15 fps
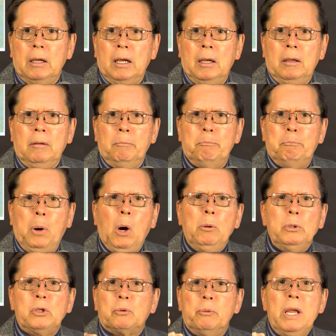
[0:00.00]

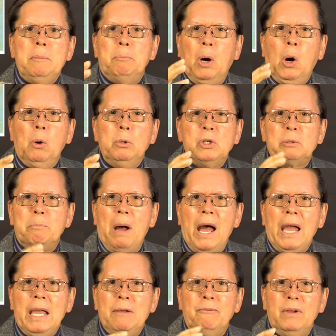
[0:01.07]
Repost
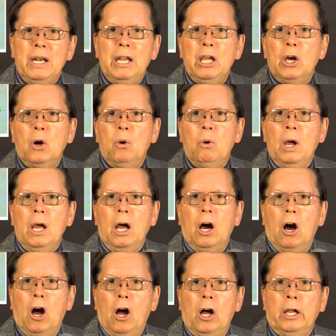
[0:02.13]
my video
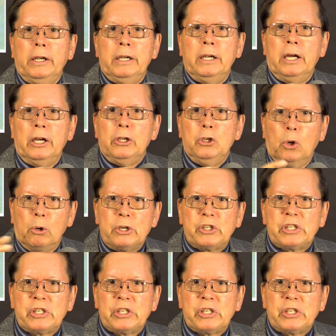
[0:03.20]
on your